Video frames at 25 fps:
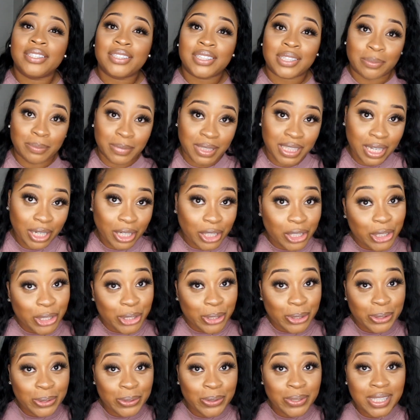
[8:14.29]
some tennis
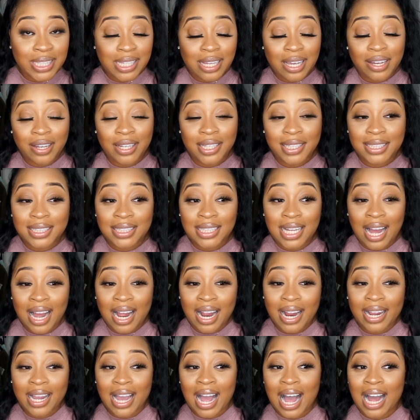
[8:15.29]
shoes.
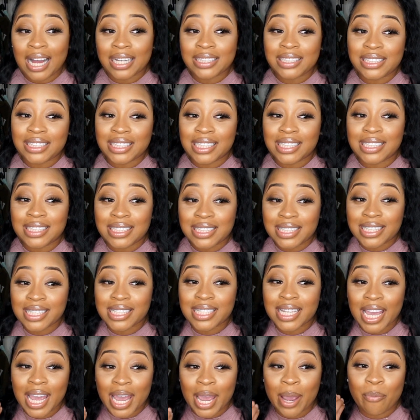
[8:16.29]
Like, I just
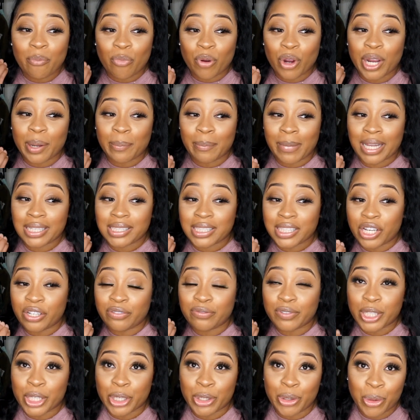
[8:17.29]
can't bring
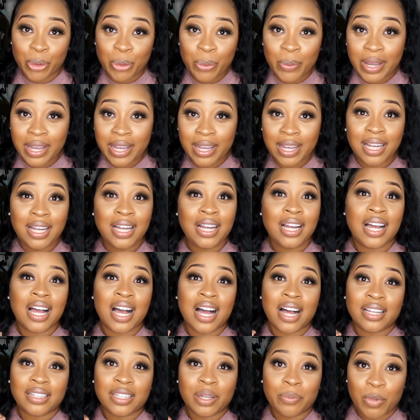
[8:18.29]
myself to do it.
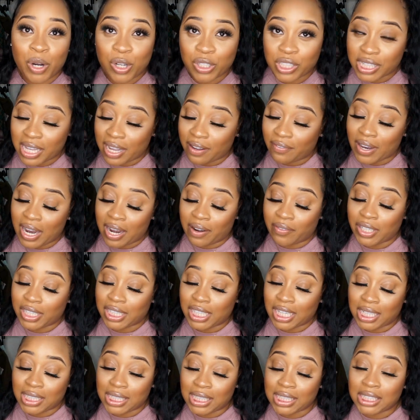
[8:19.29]
The most I've ever
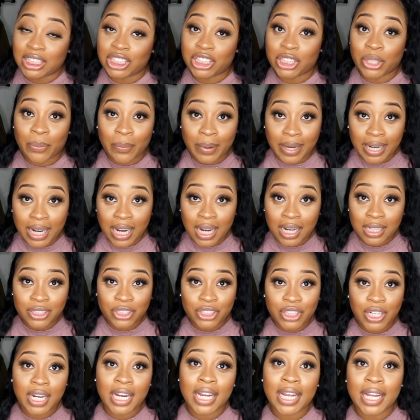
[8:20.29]
done is
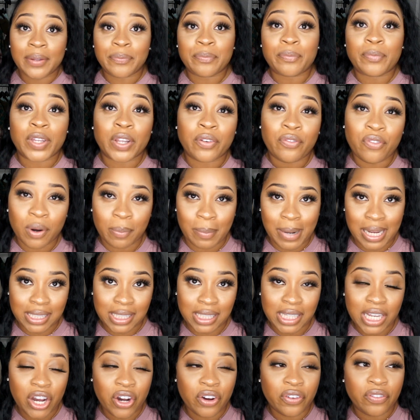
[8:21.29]
$300 for
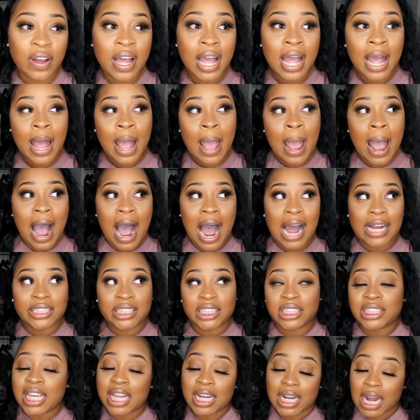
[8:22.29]
myself. I
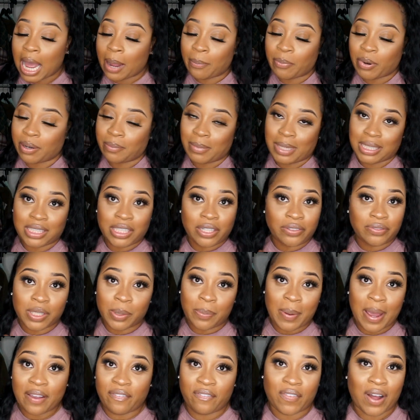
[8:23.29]
just cannot bring myself to
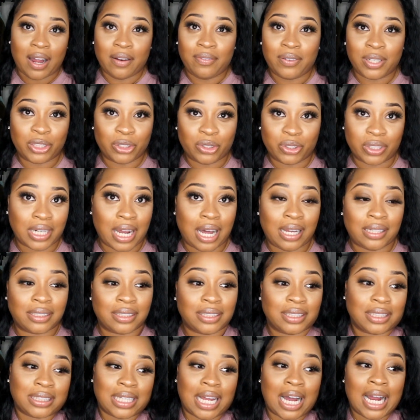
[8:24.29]
pay
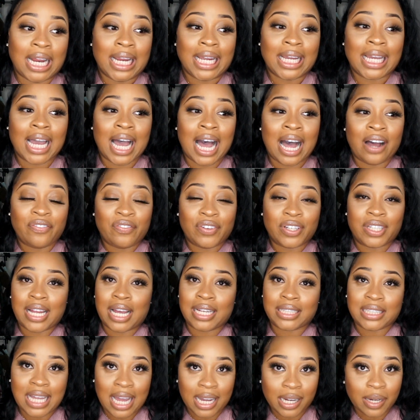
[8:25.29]
$500. Like, I feel
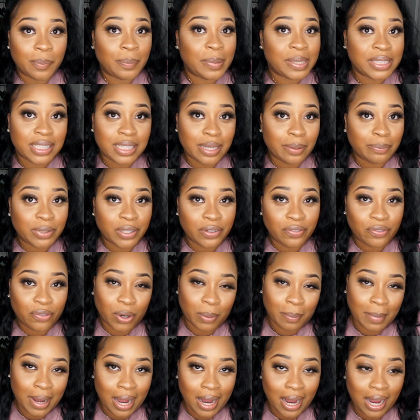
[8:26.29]
like that could be something for
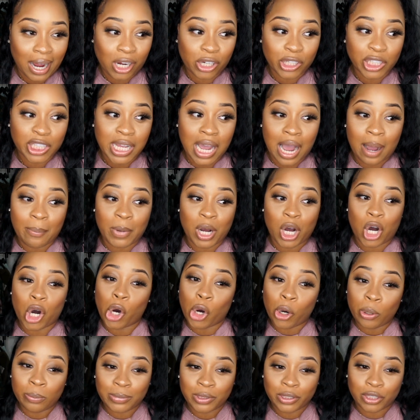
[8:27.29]
my house. I'm a
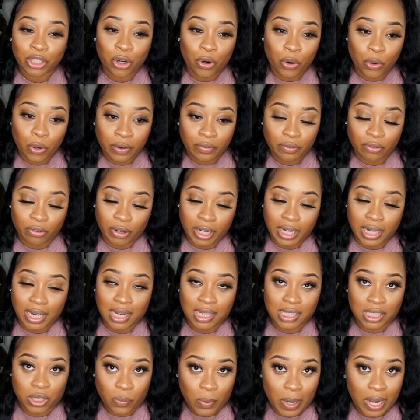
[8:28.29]
home decor freak
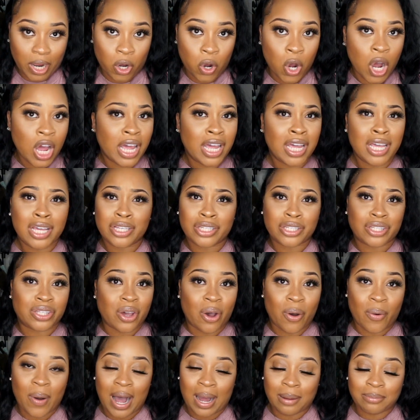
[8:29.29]
as well,
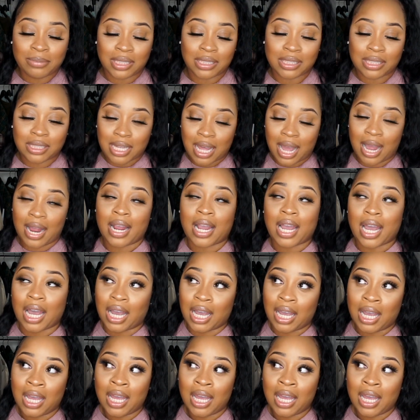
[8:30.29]
so I'm just like,